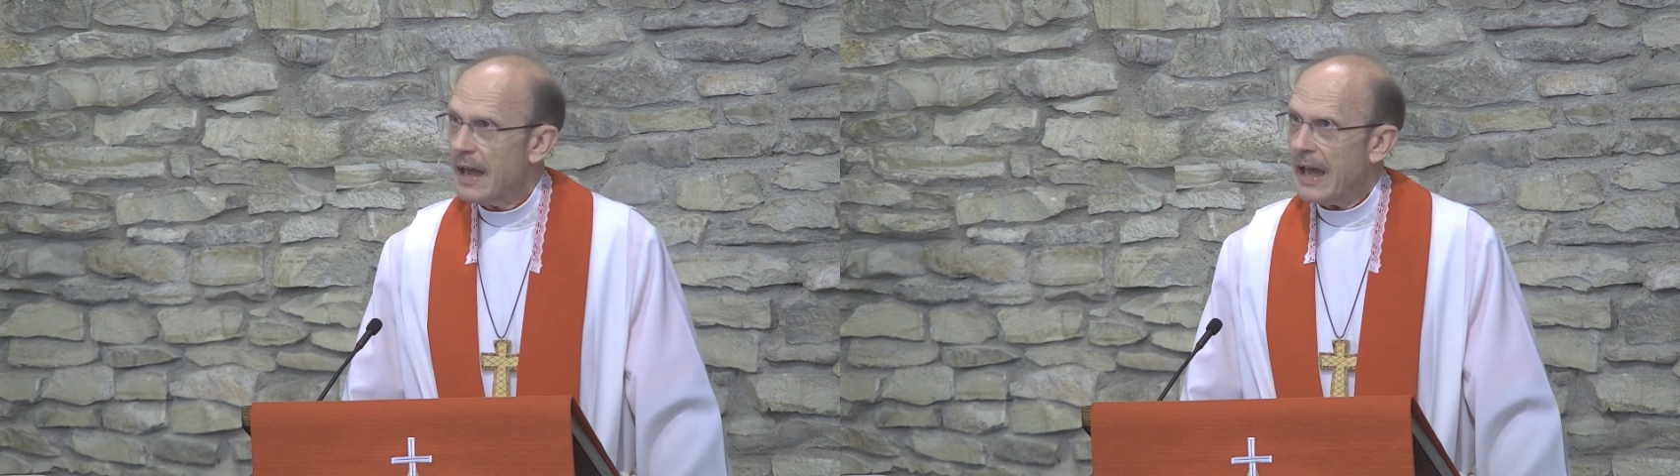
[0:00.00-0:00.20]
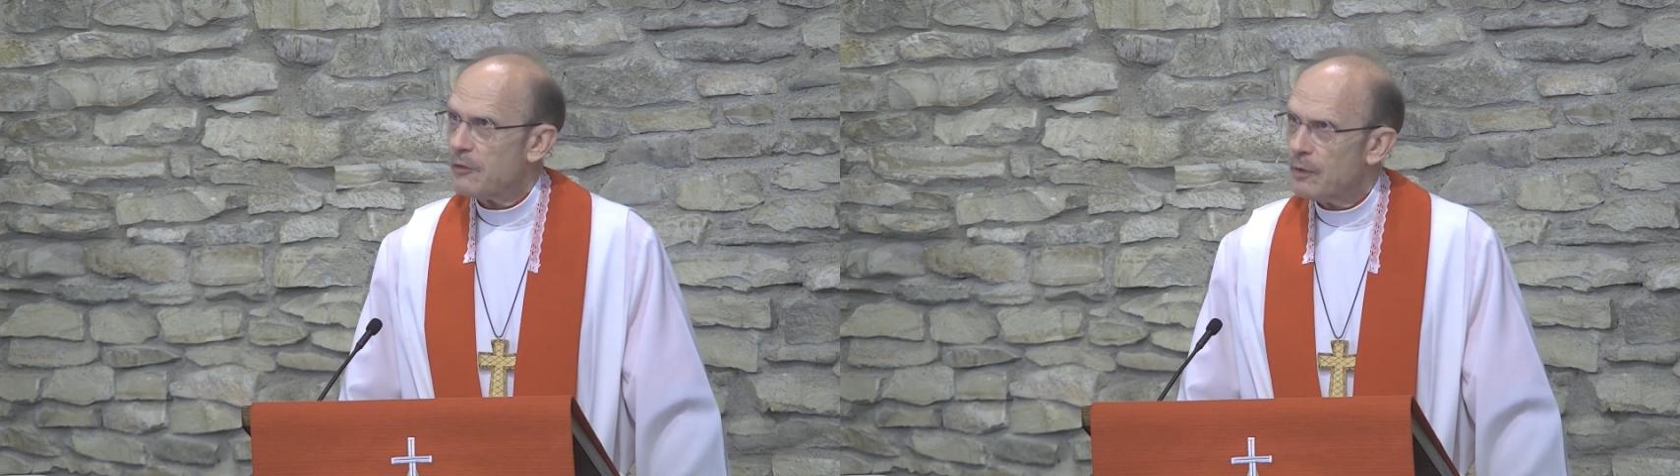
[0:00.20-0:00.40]

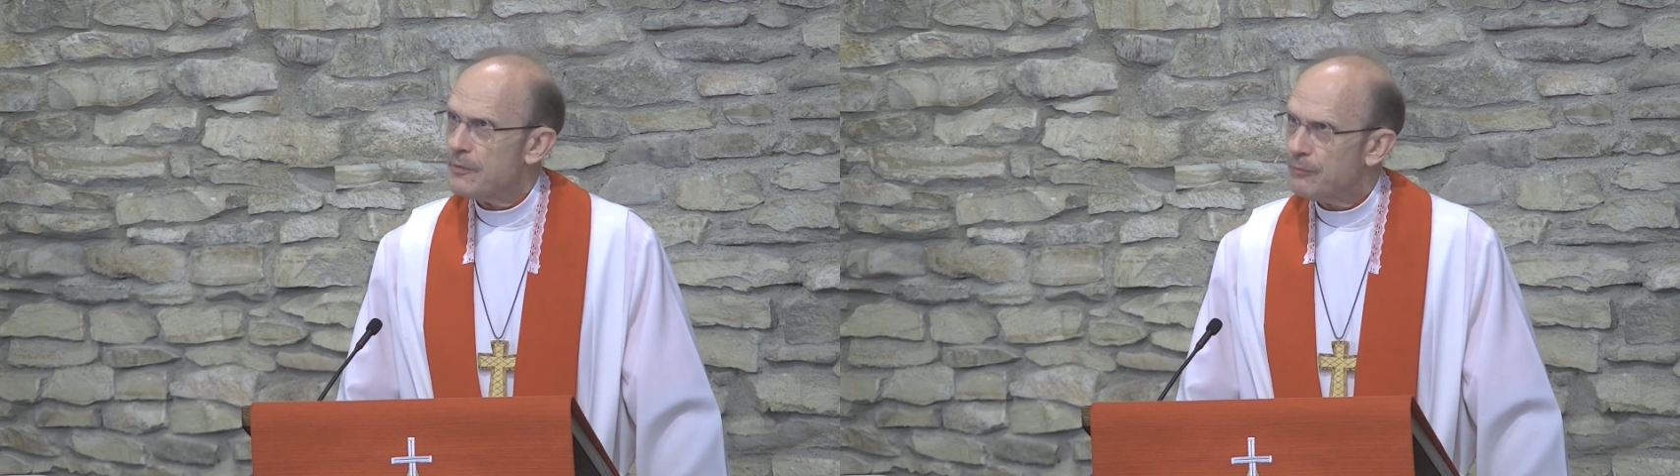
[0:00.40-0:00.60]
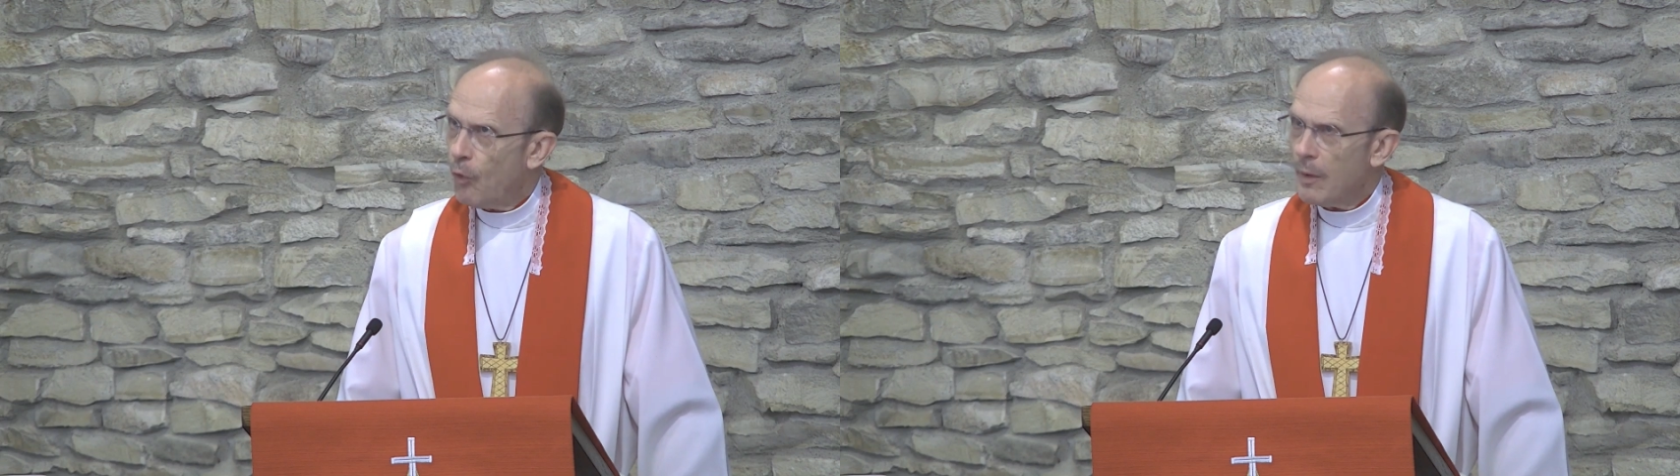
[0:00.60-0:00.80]
at
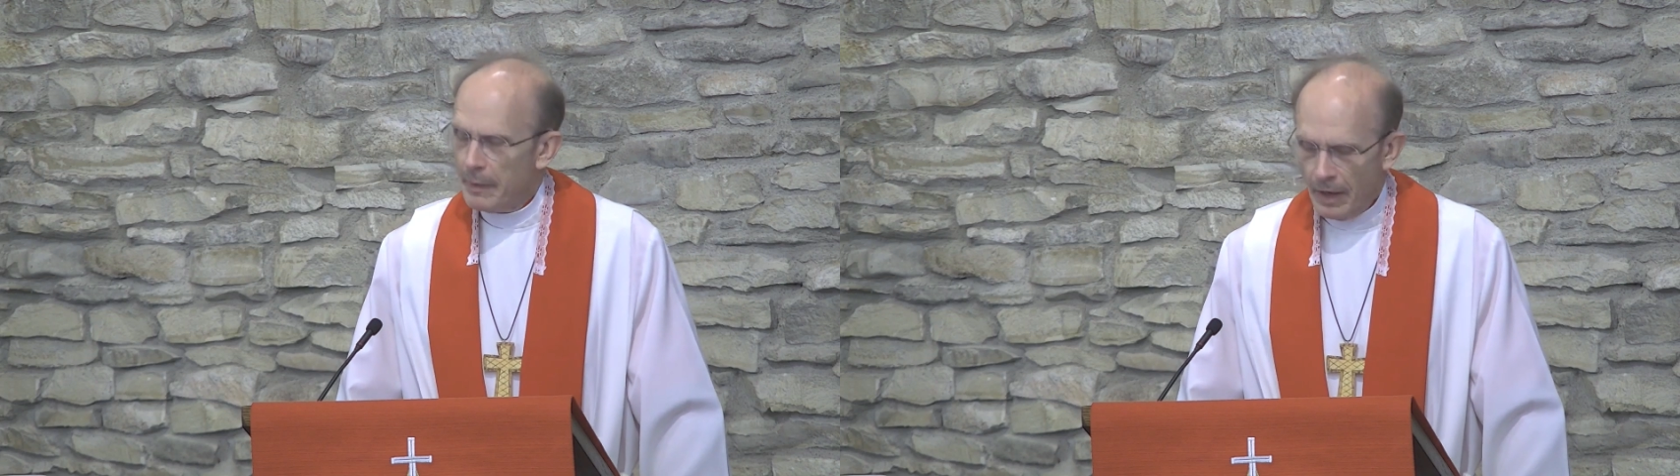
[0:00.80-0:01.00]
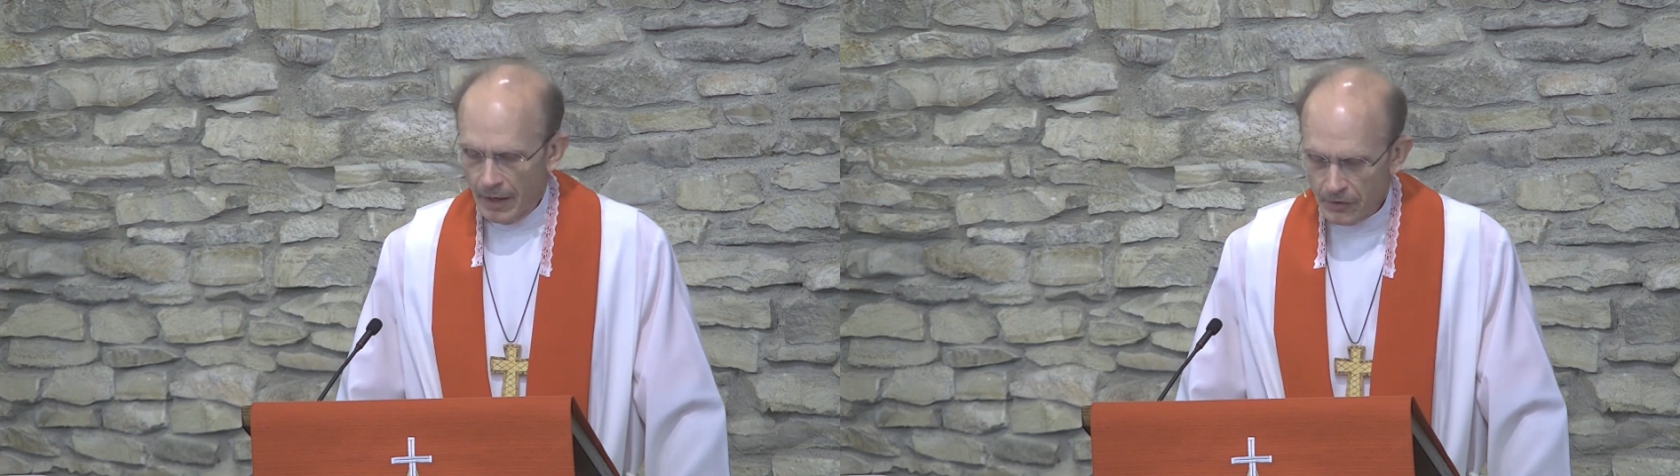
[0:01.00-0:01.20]

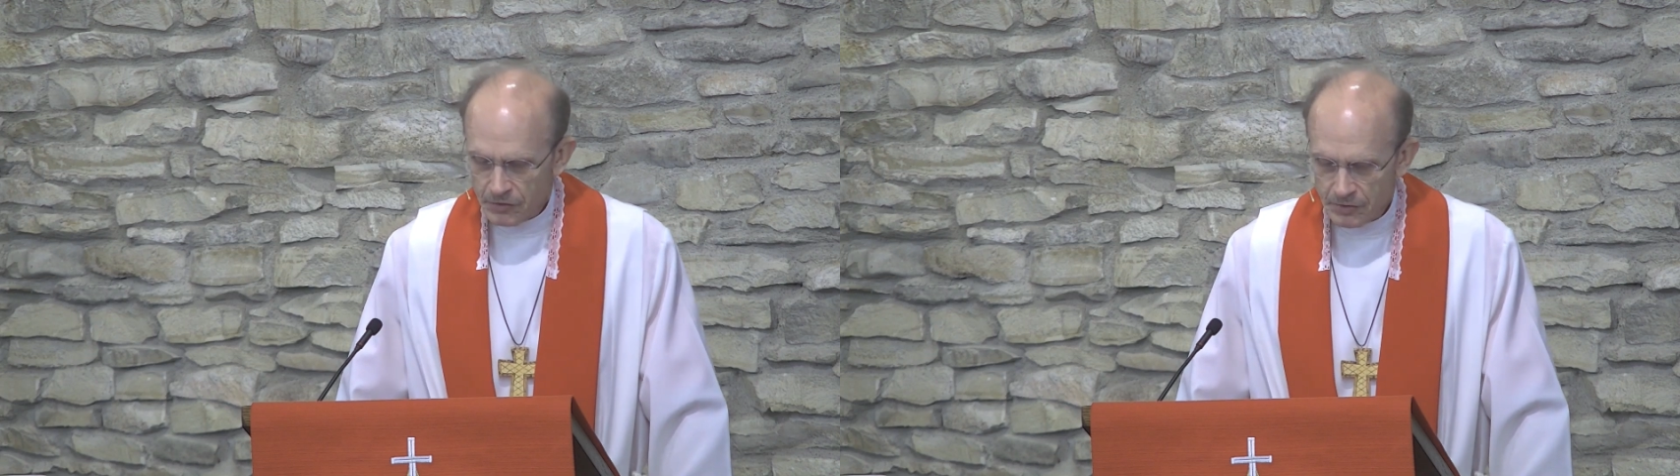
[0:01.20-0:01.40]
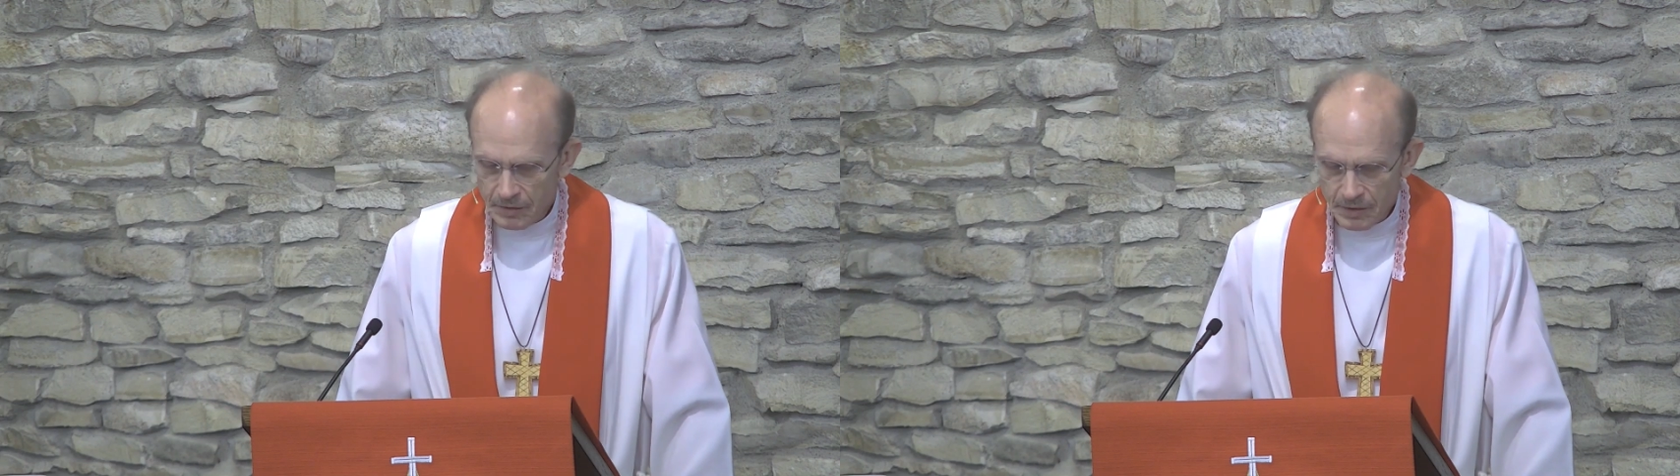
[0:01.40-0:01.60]
reforming
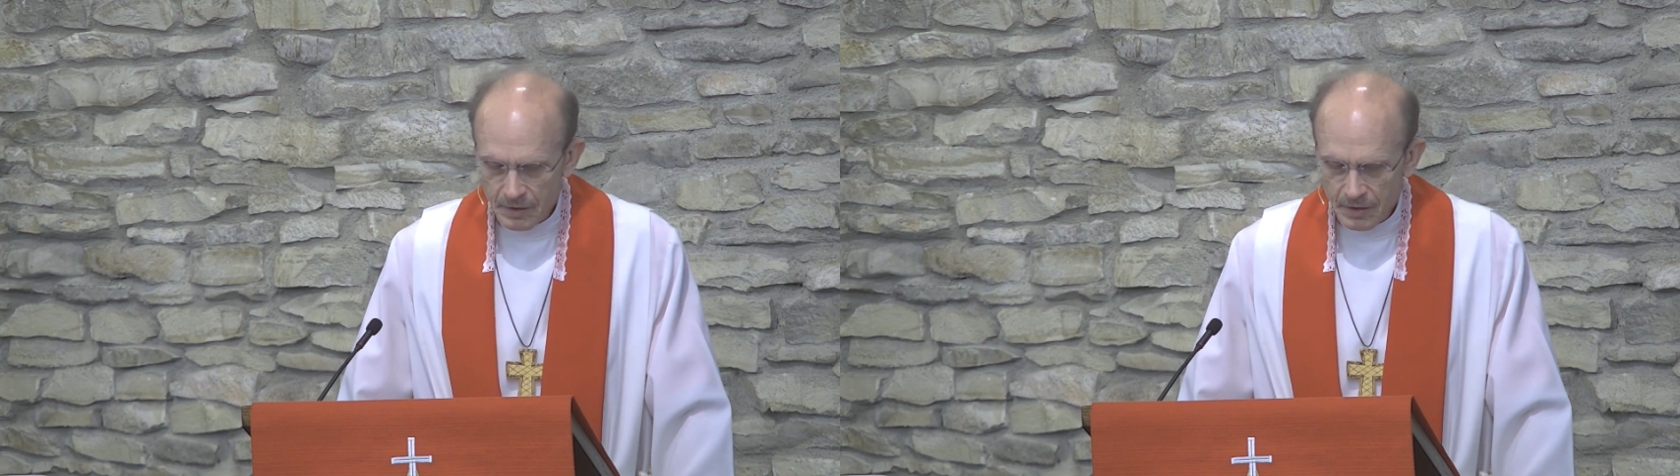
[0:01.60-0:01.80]
us.